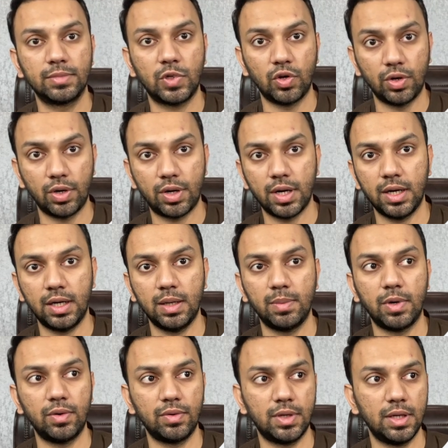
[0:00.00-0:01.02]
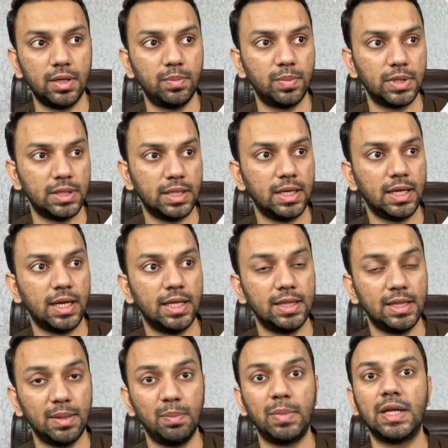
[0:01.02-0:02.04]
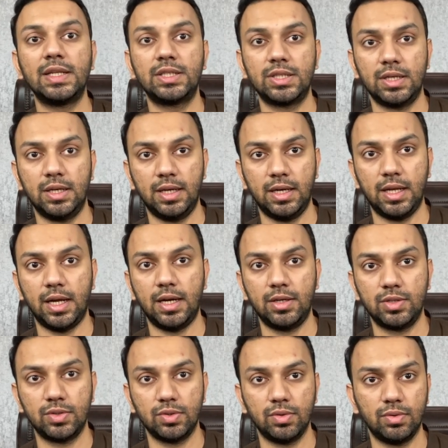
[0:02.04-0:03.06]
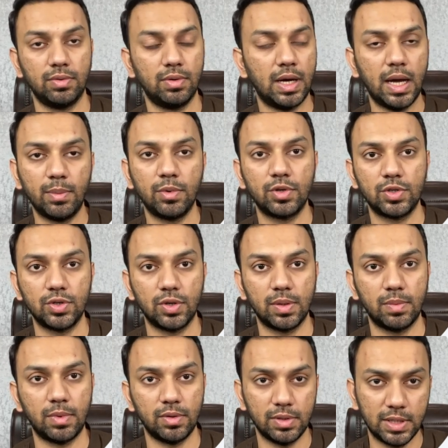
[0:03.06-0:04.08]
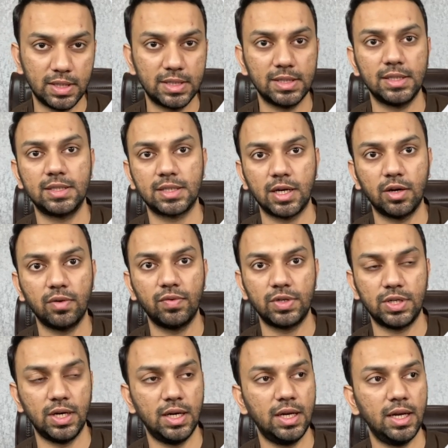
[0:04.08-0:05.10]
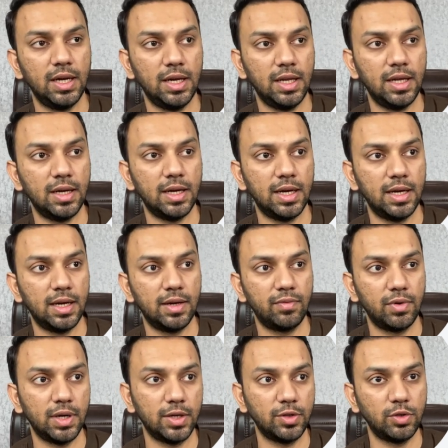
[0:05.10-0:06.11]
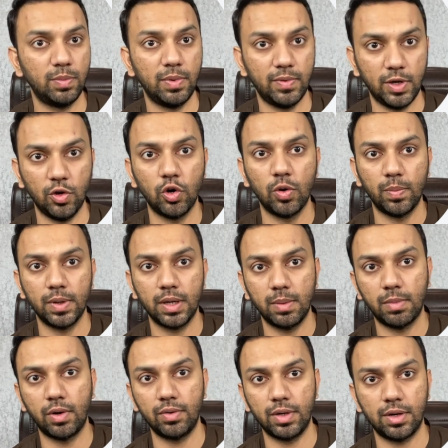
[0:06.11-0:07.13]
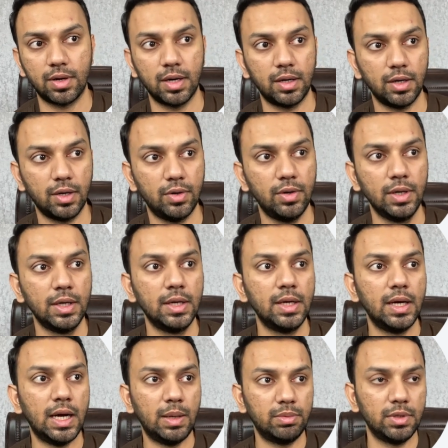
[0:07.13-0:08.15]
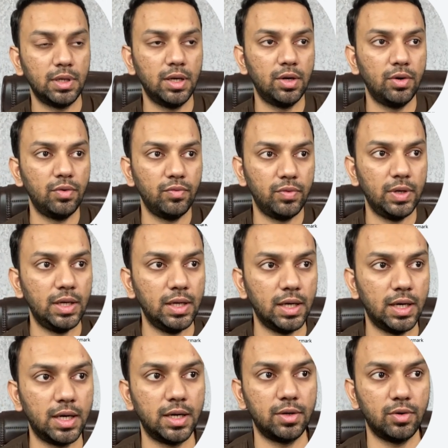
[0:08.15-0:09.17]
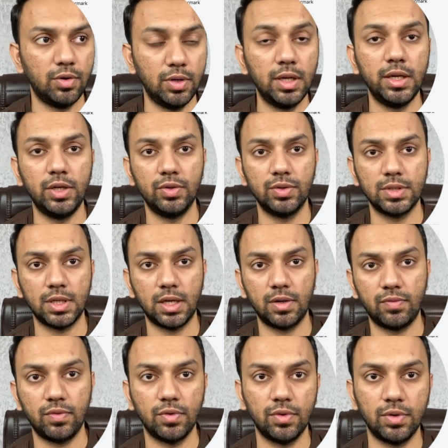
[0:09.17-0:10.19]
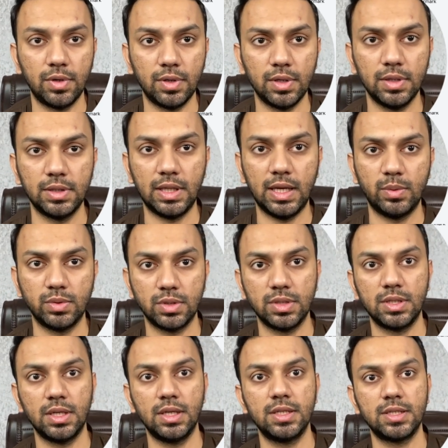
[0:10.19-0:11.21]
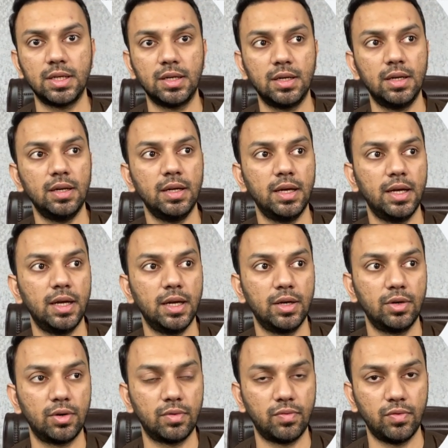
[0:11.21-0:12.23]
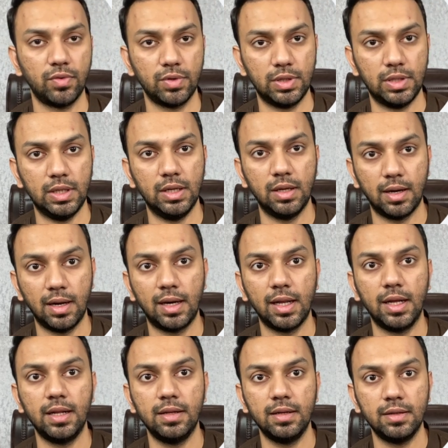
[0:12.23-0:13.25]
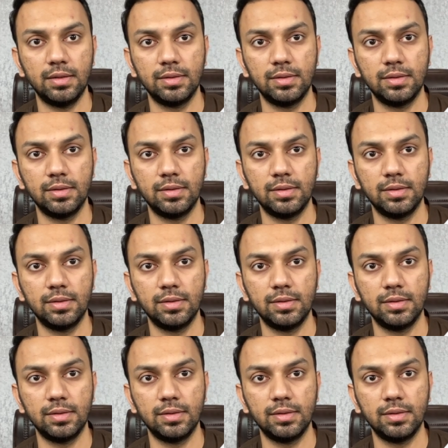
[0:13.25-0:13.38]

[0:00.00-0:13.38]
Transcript: contract about it, but then again they mentioned that, so I'm not sure about it. It's kind of a shady area, and I would like to be very open about it right now. Up till now we are only using it for the Amazon sales channel and not for the retail